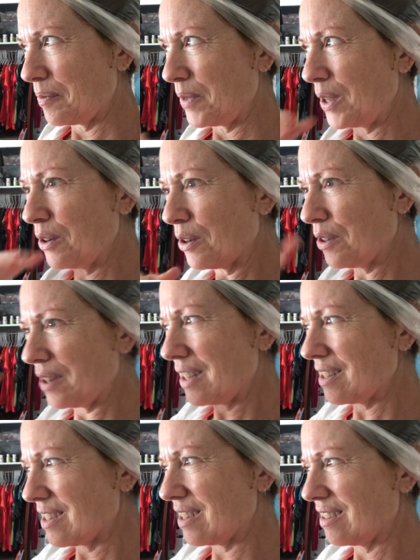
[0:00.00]
The earth
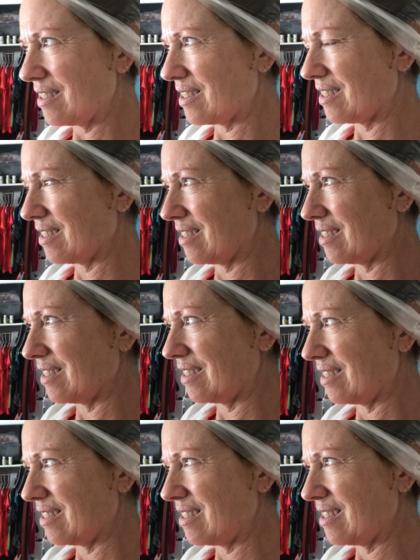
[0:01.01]
isn't
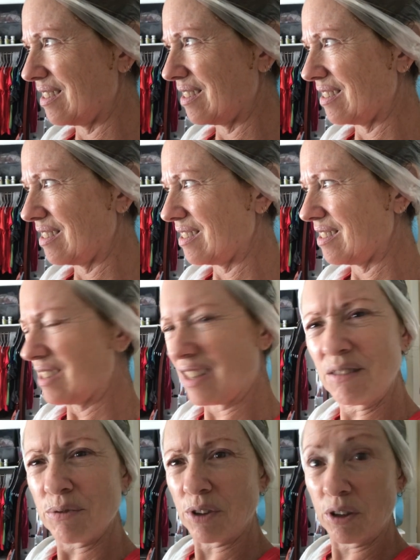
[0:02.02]

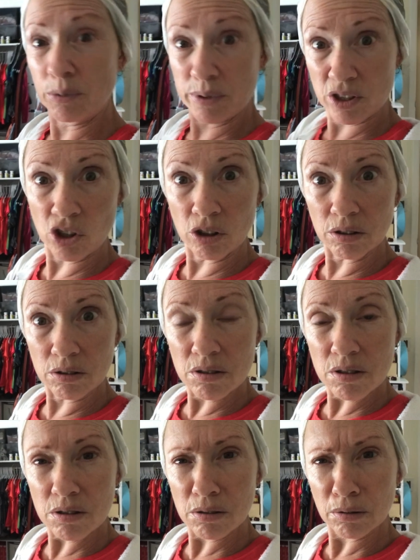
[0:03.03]
sinful, it was
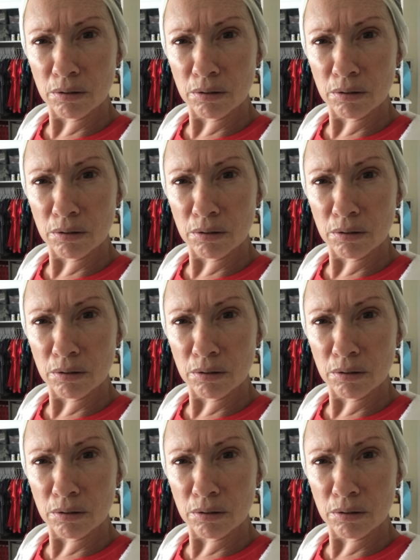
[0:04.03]
cursed.